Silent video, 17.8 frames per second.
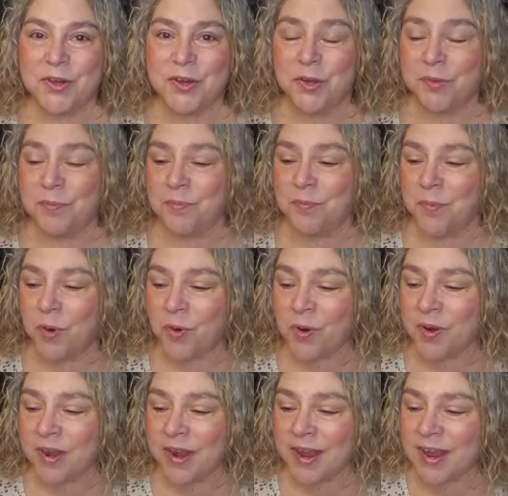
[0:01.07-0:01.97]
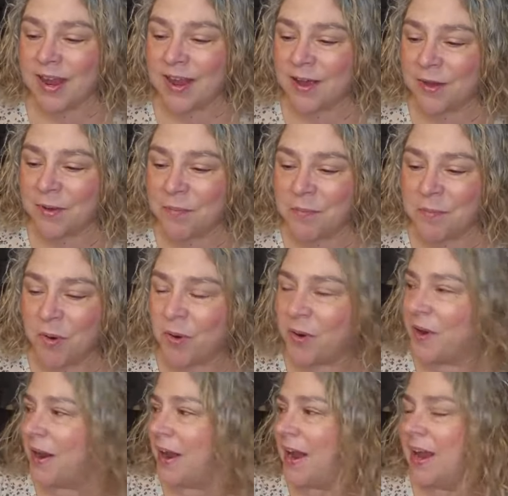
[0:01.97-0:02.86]
Good morning. Good
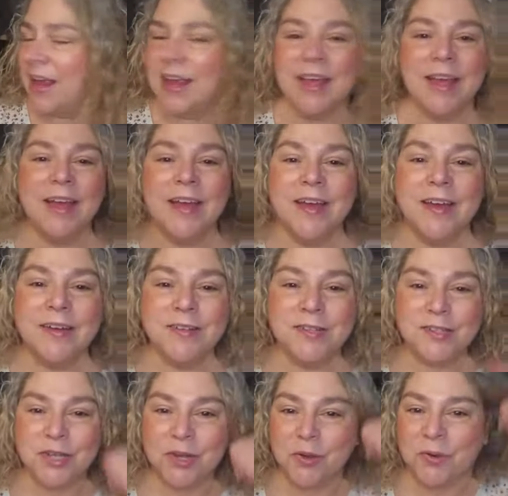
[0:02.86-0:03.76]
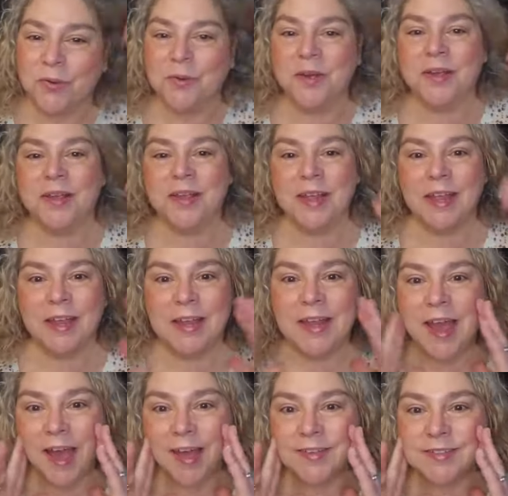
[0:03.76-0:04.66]
morning. So,
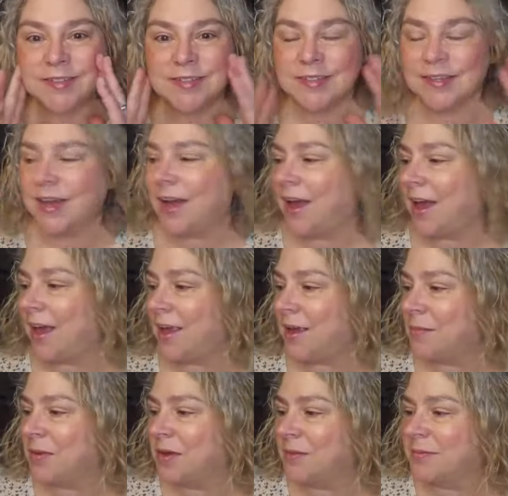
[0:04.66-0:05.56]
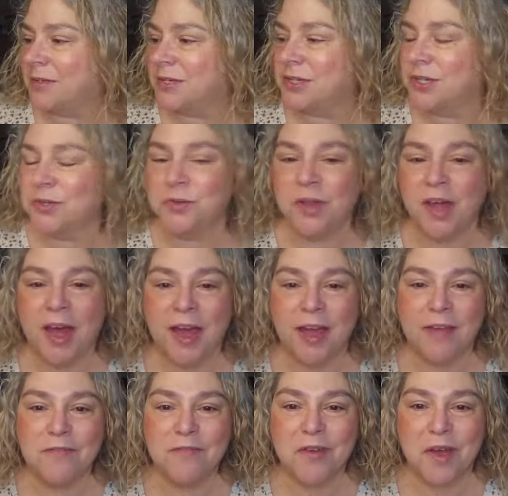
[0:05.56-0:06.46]
yes, I am coming to you
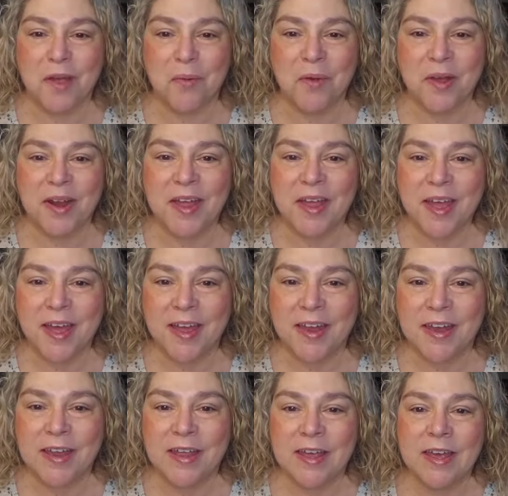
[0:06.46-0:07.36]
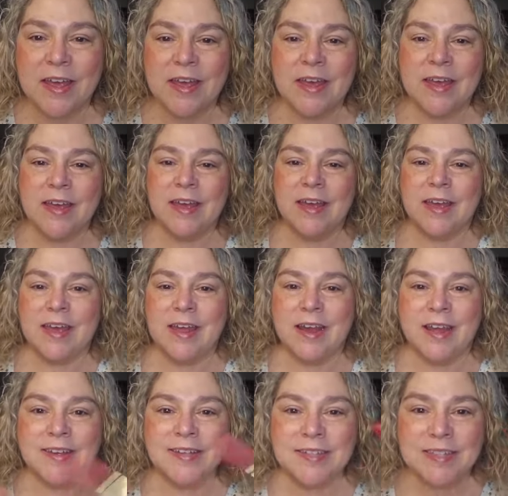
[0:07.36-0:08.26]
live. I went ahead
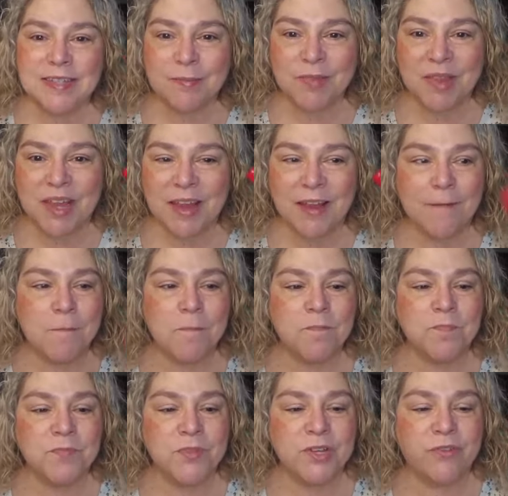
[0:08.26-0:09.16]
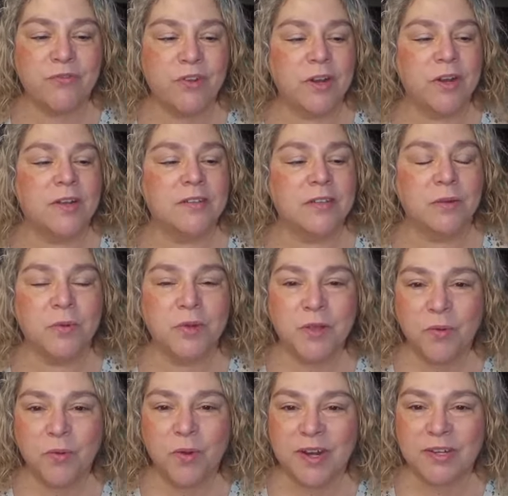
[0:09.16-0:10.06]
and I did something different because I
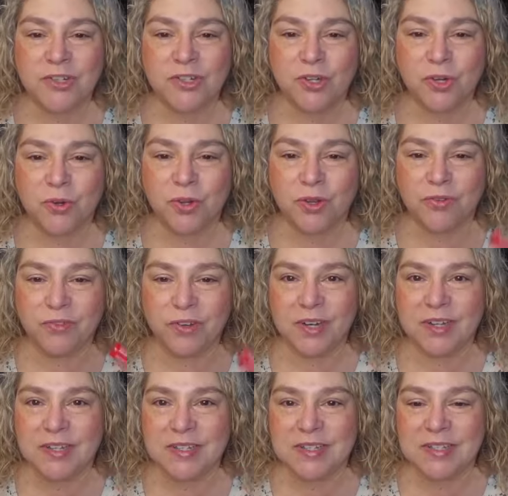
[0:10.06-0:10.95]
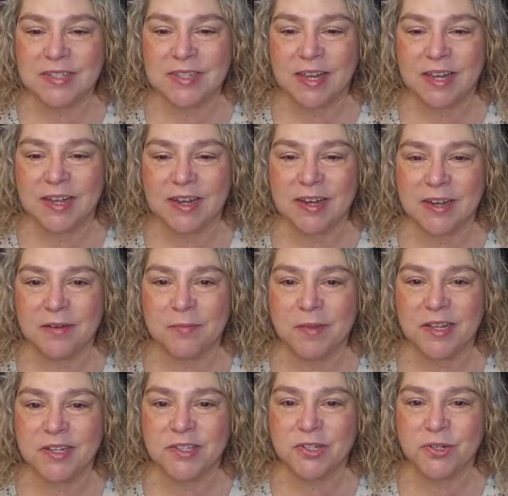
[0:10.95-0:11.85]
really want to show you, if you didn't see it in
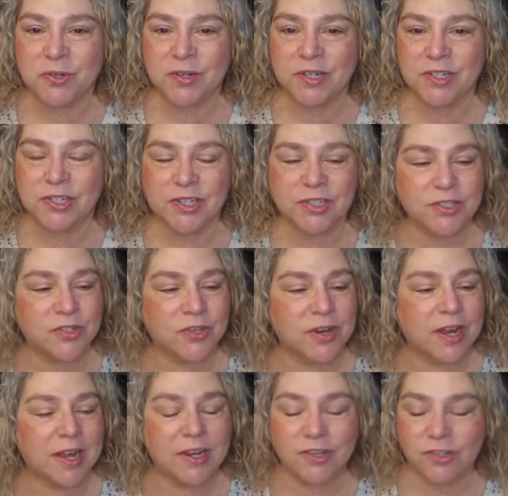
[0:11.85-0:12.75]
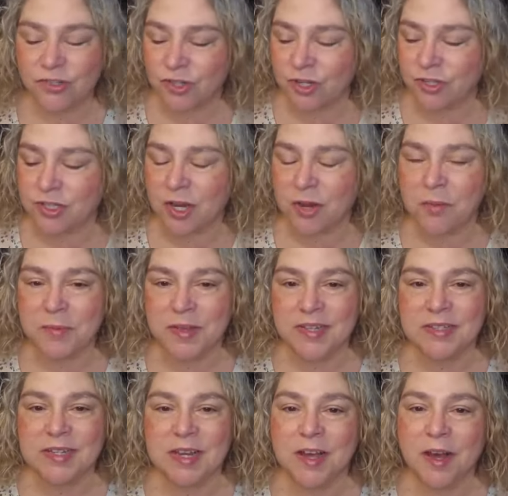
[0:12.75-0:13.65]
my stories yesterday, just how
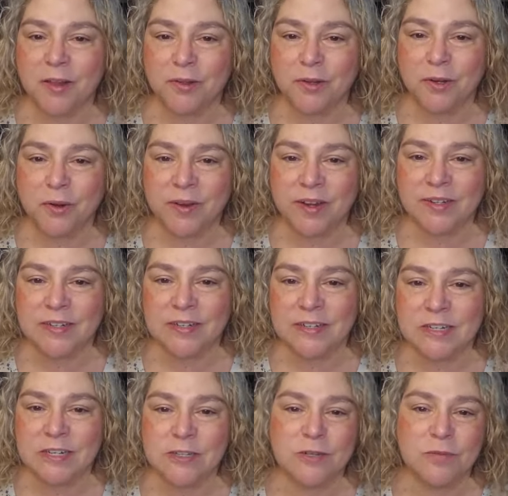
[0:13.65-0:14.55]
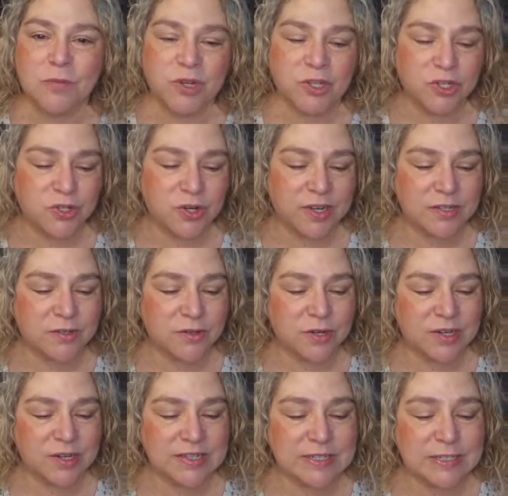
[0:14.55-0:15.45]
amazing color corrected tinted
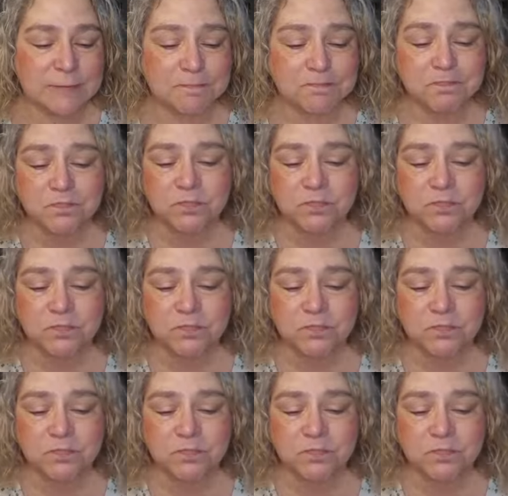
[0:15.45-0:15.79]
moisturizer is.